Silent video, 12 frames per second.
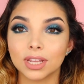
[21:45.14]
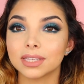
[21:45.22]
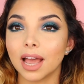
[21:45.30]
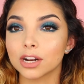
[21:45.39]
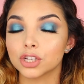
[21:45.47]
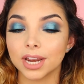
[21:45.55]
this
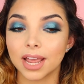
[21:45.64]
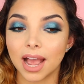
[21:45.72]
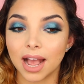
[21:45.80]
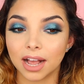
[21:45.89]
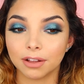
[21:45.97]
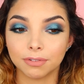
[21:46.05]
actually
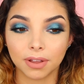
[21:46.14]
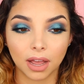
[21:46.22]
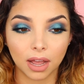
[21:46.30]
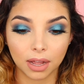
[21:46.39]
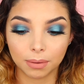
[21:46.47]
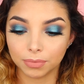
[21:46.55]
have
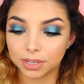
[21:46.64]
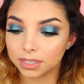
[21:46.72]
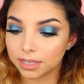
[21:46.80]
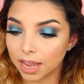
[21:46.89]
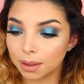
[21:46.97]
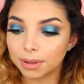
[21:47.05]
the
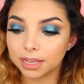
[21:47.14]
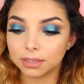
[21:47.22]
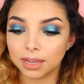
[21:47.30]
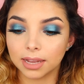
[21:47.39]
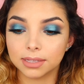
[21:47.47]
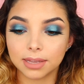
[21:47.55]
same
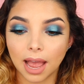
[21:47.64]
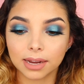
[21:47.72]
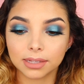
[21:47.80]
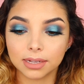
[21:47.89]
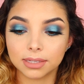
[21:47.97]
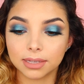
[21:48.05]

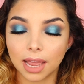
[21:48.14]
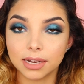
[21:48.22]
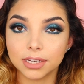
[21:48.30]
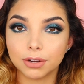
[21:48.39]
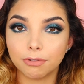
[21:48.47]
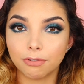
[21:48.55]
exact
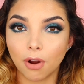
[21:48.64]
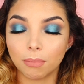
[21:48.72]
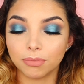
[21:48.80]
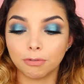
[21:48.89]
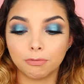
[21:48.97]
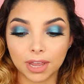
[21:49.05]
scent
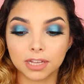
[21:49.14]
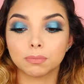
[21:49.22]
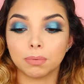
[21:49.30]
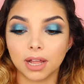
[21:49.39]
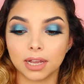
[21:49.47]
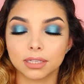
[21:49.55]
from the Fix
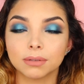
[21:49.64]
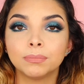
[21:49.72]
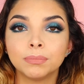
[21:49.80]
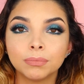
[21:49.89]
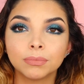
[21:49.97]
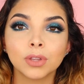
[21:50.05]
Plus.
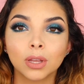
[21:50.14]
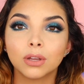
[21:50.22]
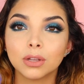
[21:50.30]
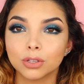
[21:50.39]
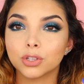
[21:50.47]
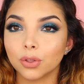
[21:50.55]

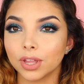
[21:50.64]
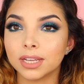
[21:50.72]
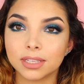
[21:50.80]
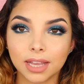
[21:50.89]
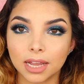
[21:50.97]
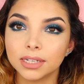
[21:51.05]
So the
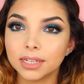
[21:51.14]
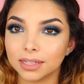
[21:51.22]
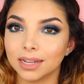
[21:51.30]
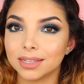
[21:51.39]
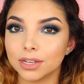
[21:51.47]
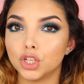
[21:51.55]
scent
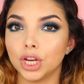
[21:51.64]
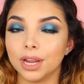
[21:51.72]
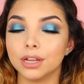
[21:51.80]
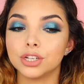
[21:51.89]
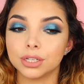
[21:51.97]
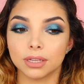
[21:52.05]
doesn't
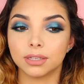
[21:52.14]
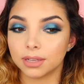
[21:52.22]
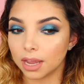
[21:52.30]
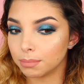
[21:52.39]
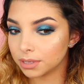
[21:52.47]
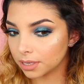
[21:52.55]
change, it's the
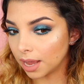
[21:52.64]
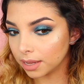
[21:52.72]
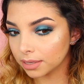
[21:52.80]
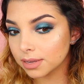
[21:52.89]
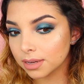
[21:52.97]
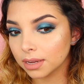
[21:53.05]
same
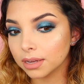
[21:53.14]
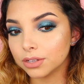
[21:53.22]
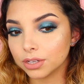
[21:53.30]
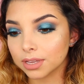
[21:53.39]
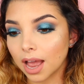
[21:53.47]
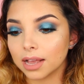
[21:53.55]
scent. It
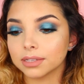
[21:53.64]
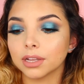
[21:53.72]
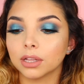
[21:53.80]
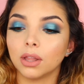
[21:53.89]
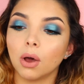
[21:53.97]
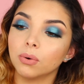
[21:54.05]
just has the
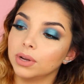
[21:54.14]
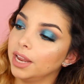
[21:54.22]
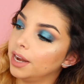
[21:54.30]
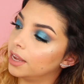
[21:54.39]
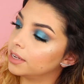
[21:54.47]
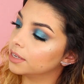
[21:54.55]
glow
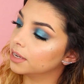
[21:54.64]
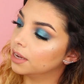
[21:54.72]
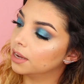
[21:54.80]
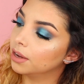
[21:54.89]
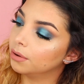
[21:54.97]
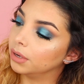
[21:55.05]
in it,
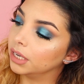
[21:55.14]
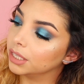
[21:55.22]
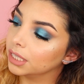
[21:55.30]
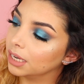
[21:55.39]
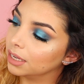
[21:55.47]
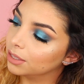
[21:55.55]
which
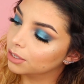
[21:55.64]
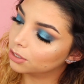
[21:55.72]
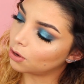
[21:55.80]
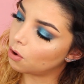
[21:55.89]
is so